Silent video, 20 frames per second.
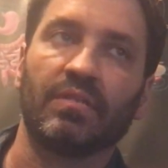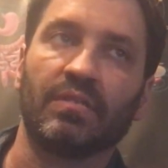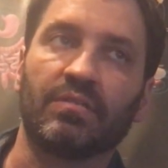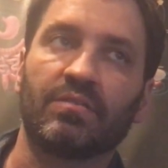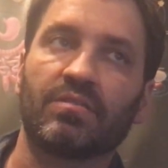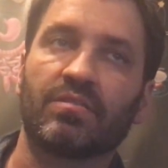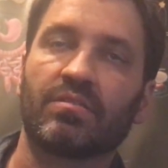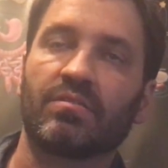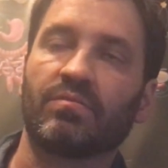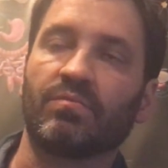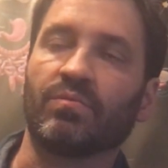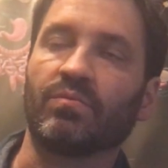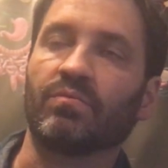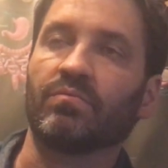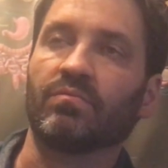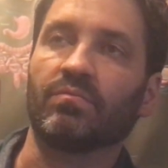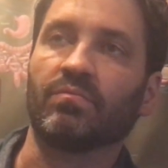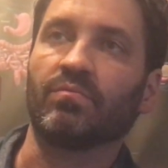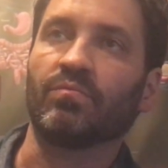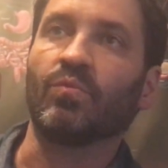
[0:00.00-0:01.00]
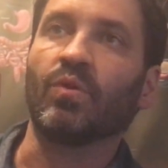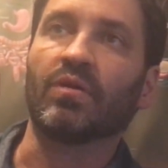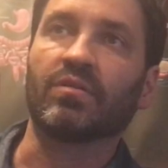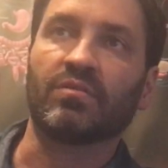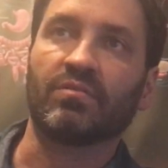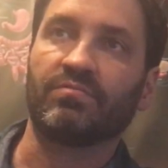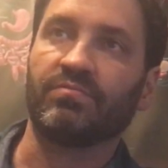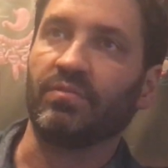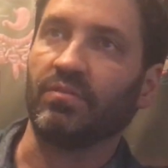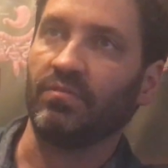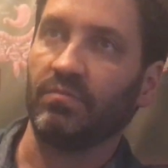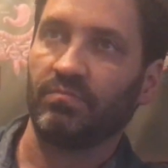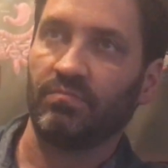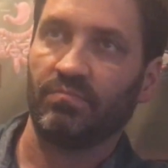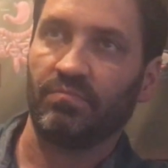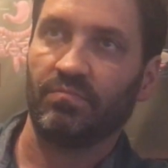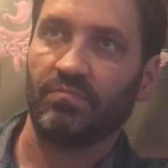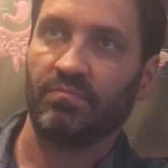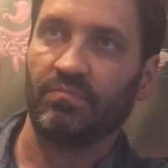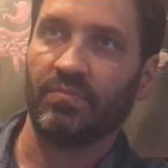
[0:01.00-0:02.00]
it's wonderful.
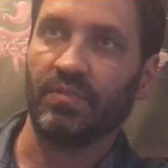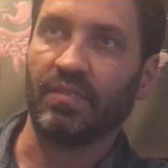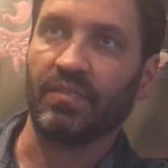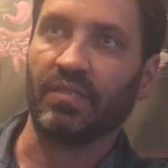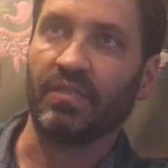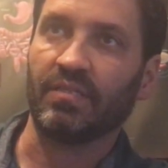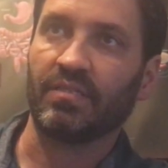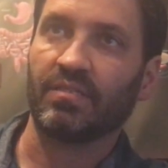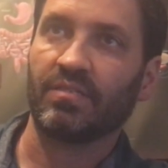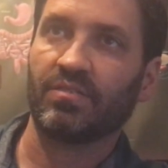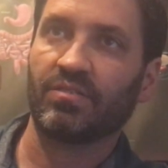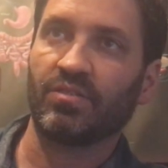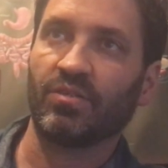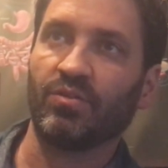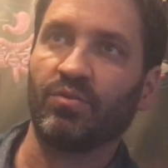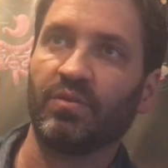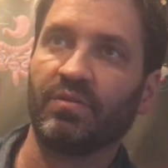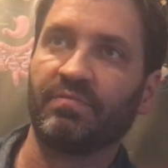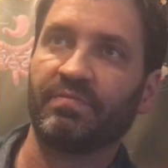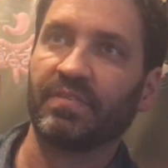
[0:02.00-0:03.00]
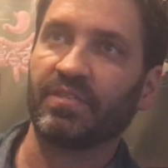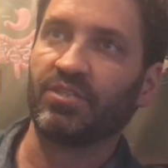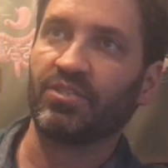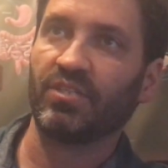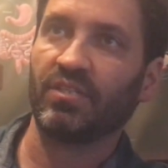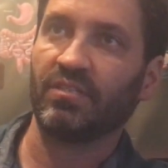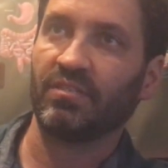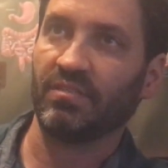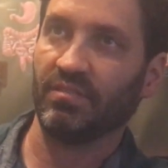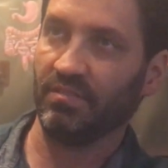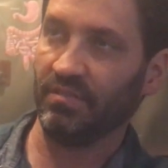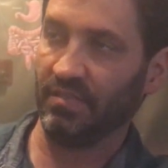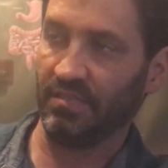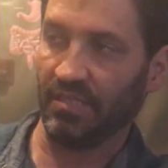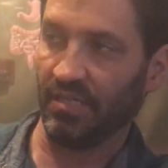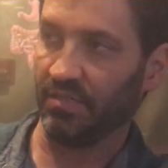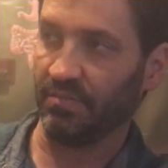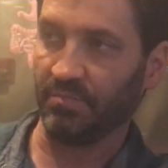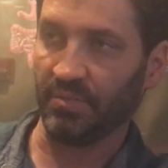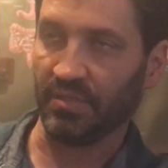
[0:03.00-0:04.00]
It's so efficient. It's
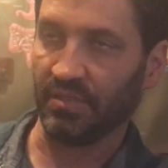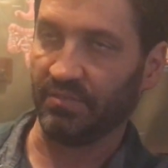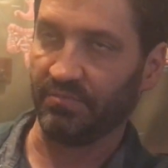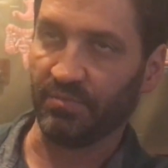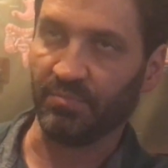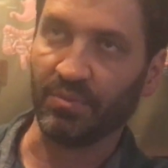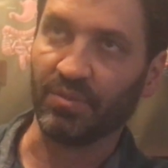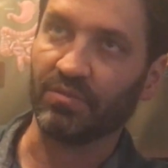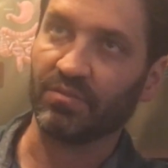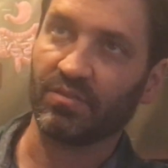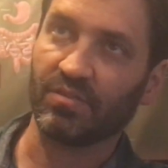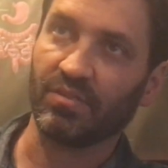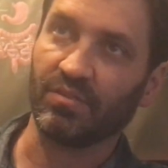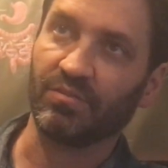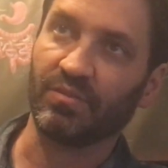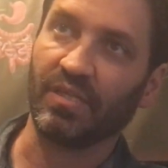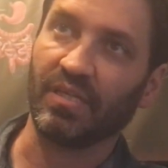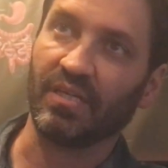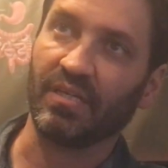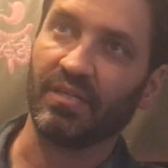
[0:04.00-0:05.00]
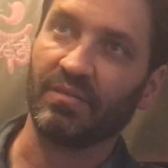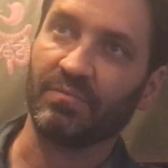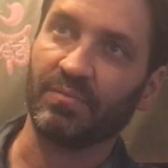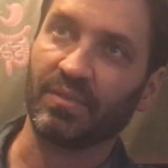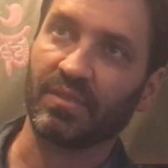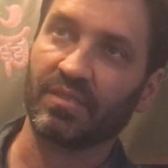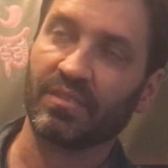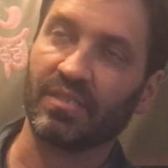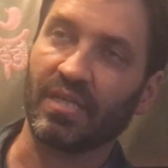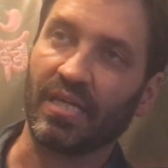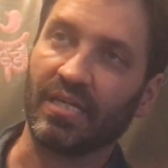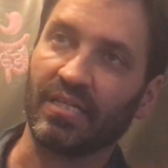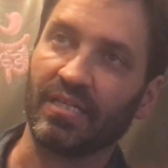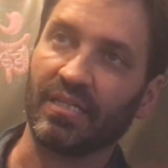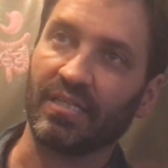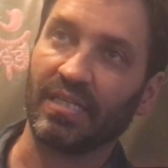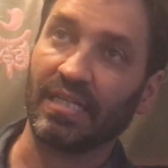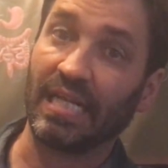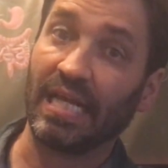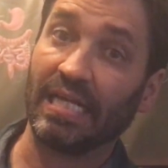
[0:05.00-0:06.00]
unbelievable. So yeah, I'm excited,
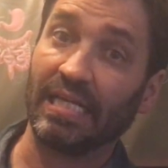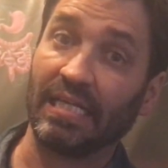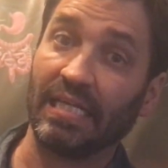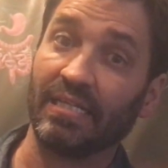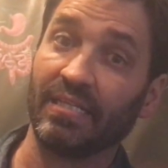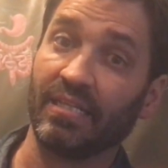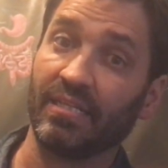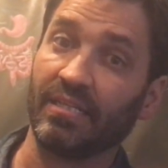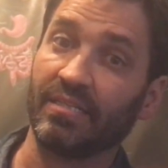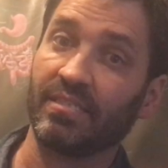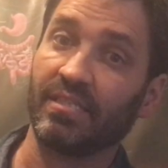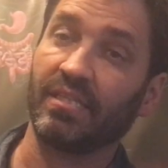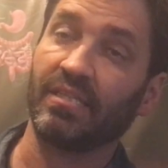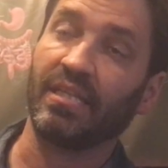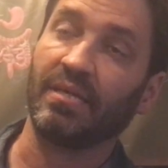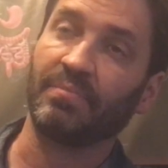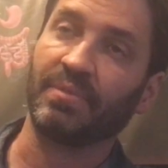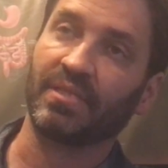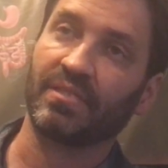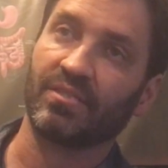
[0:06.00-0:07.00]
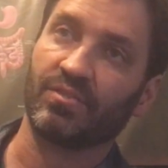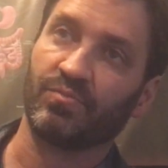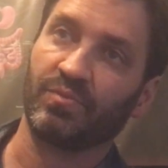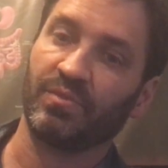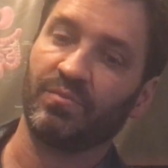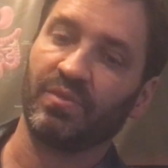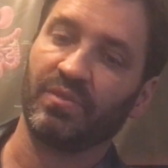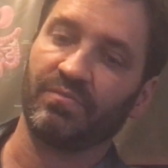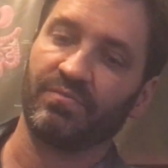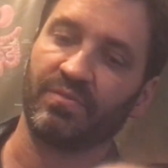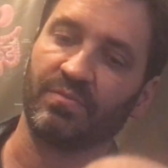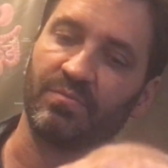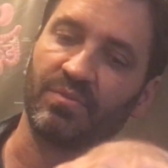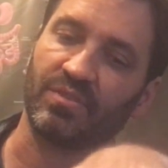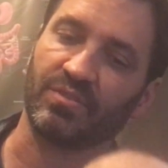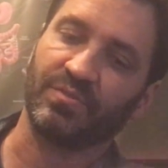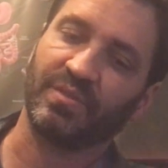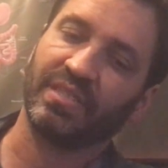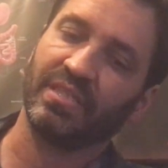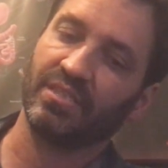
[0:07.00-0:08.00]
and I say that because we went from
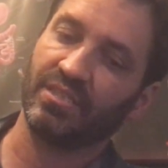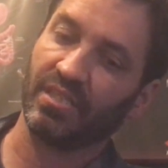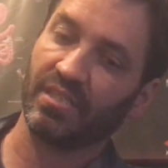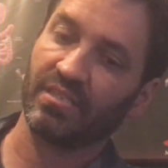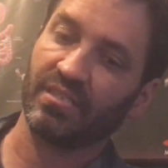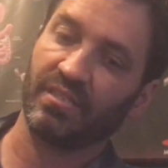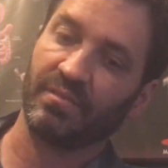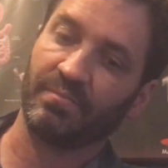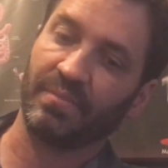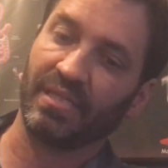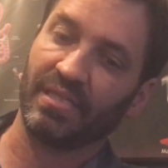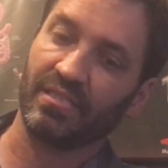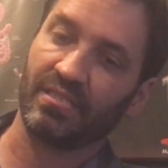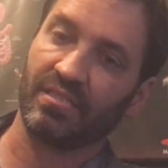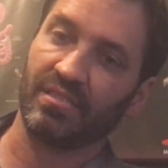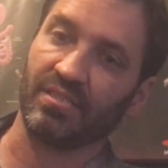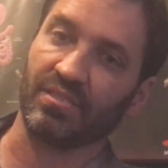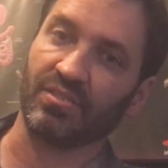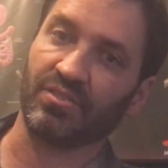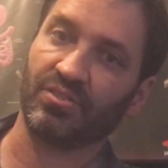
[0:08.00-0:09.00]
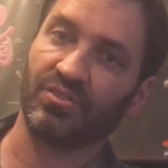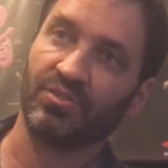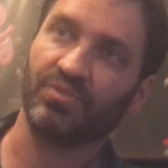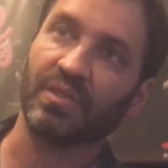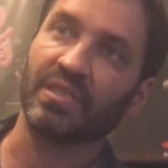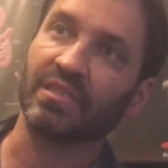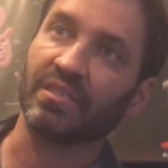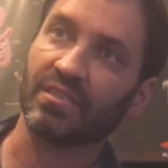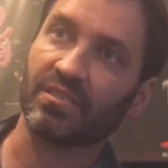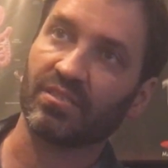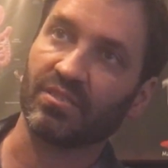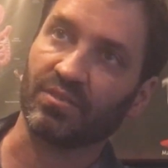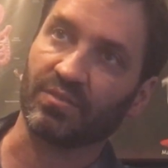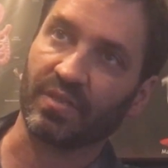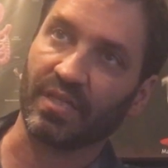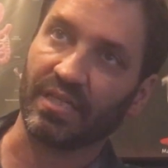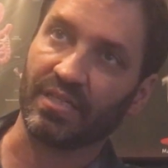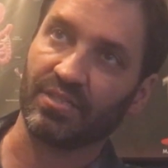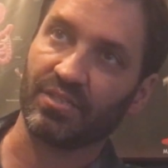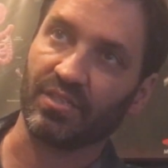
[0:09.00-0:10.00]
3 adjusting bays to 2 in this
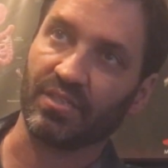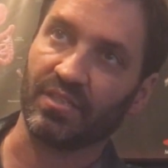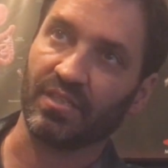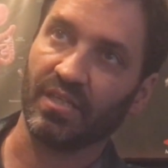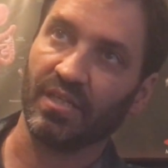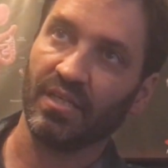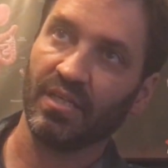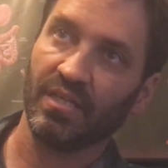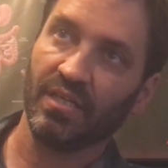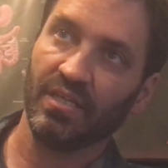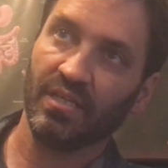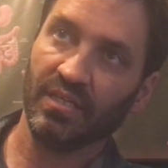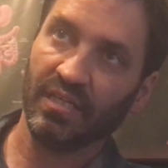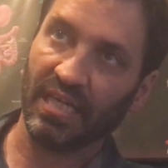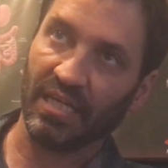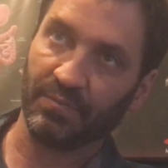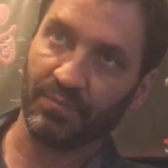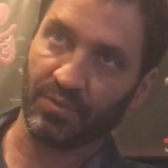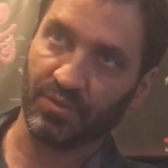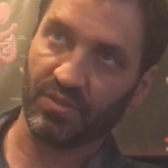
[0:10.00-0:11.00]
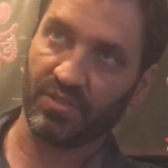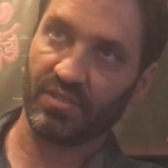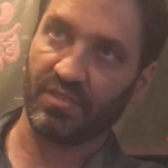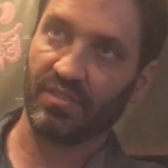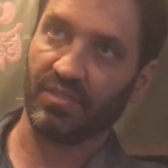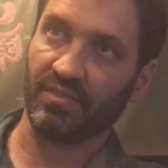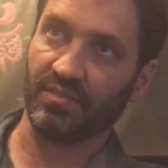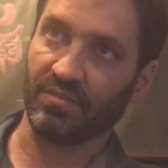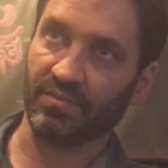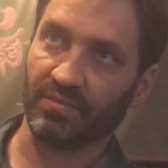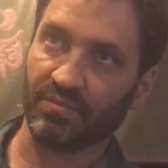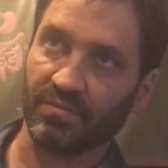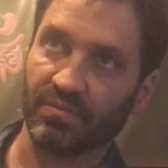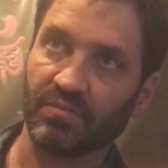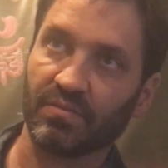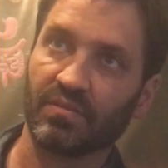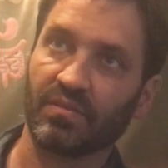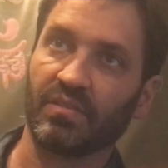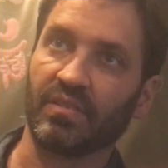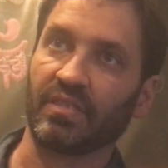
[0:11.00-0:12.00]
location, and we're still
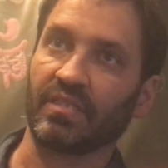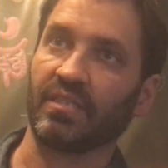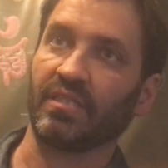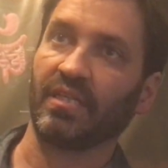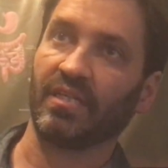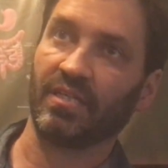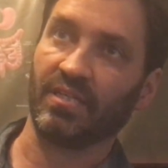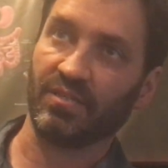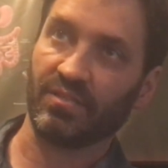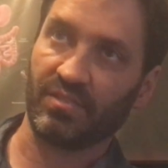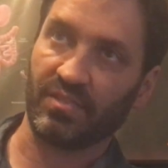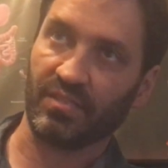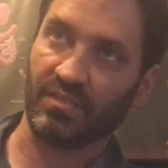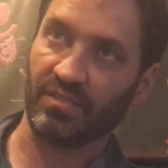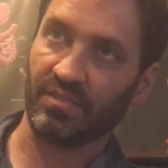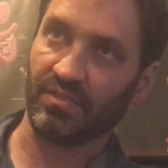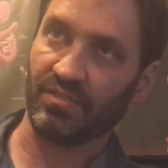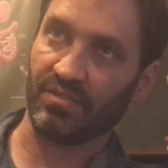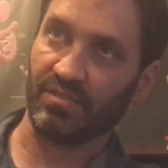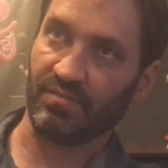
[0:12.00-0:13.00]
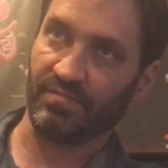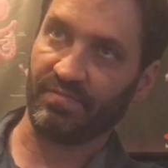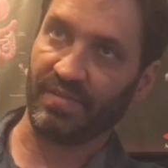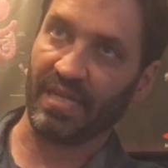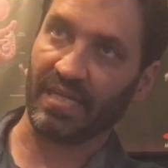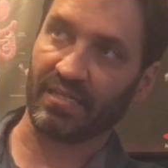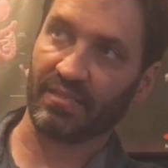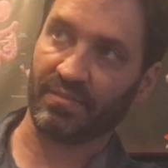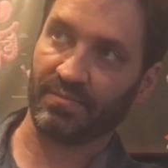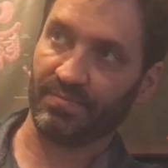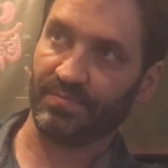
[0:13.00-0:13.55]
clicking on all cylinders. In fact,